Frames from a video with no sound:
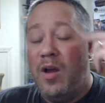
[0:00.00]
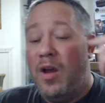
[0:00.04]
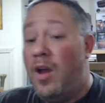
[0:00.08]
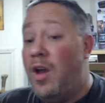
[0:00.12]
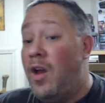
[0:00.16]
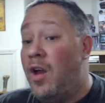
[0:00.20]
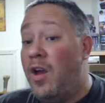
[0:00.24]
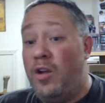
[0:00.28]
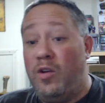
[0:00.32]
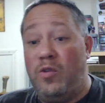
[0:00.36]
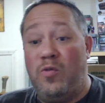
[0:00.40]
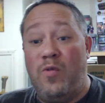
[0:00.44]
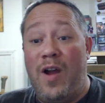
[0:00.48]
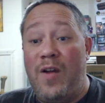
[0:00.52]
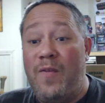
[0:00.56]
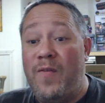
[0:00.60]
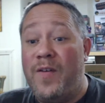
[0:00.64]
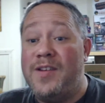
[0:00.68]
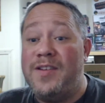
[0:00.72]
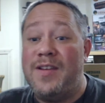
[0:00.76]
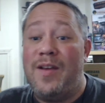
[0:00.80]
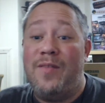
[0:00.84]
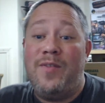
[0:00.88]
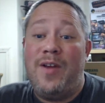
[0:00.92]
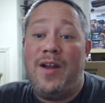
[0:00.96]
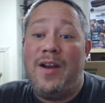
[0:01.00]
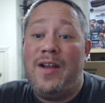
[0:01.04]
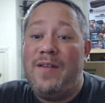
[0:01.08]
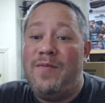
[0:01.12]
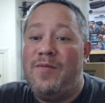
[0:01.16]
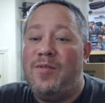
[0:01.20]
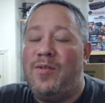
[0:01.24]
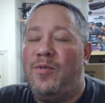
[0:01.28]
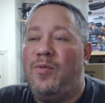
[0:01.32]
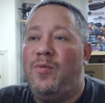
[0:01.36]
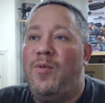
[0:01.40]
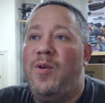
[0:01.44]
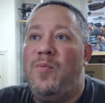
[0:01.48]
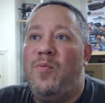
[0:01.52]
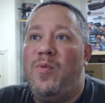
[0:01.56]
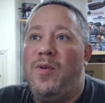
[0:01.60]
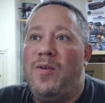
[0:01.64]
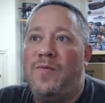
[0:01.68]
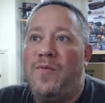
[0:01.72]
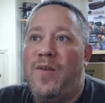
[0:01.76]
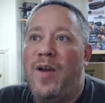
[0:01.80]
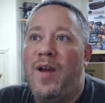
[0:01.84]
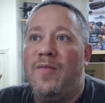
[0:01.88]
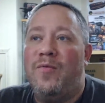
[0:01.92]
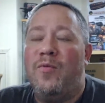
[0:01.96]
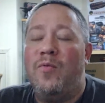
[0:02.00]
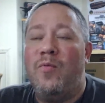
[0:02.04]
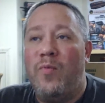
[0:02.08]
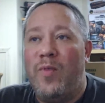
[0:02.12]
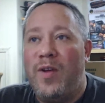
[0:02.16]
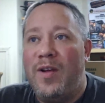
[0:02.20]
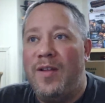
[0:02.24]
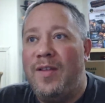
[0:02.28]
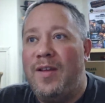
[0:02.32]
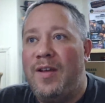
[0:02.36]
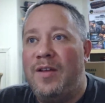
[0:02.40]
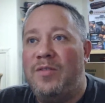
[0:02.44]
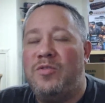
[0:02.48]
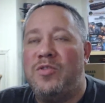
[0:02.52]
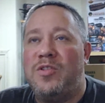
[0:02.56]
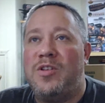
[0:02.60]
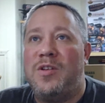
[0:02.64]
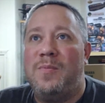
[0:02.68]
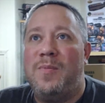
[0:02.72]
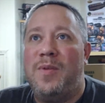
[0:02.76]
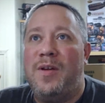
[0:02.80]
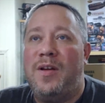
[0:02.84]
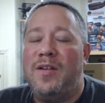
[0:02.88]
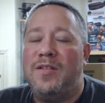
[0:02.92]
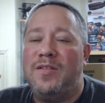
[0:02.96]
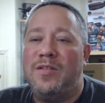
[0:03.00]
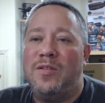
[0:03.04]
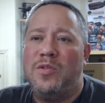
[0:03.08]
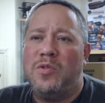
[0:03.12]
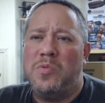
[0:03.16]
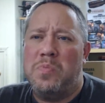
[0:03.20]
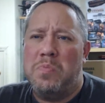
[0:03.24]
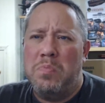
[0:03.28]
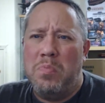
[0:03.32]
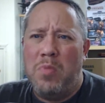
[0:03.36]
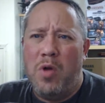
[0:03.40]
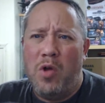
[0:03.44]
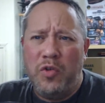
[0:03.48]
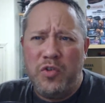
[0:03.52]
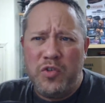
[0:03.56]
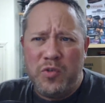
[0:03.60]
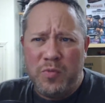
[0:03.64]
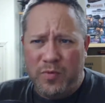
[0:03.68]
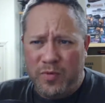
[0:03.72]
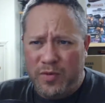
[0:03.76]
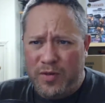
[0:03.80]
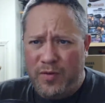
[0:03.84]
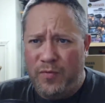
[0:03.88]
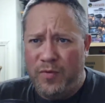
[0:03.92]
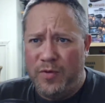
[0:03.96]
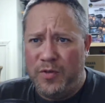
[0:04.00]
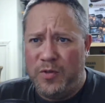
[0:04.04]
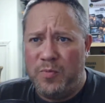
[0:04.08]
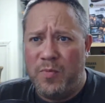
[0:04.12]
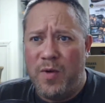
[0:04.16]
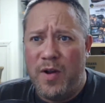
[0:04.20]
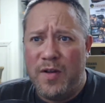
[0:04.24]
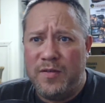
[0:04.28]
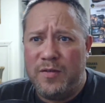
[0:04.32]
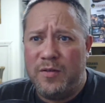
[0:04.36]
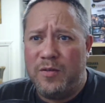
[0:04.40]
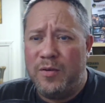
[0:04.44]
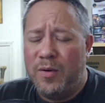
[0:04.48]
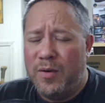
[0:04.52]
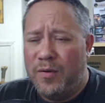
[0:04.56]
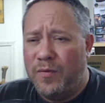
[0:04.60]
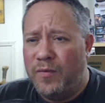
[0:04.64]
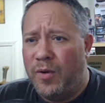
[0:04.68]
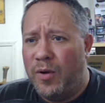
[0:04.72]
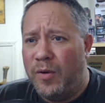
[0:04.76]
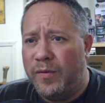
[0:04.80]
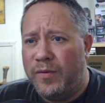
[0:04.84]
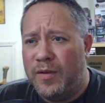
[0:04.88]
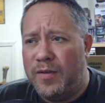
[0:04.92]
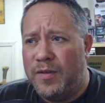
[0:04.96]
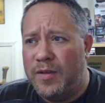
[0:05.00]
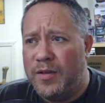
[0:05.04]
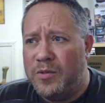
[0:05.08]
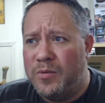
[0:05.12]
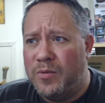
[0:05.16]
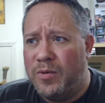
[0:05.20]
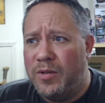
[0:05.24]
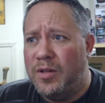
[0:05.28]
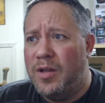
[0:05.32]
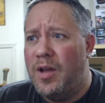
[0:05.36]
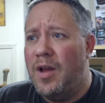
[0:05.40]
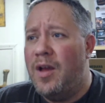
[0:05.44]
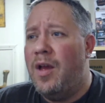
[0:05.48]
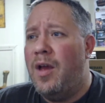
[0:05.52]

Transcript: Graphics, I've got to give it a 3.5. Really interesting because there's multiple different sprites that are involved in this one.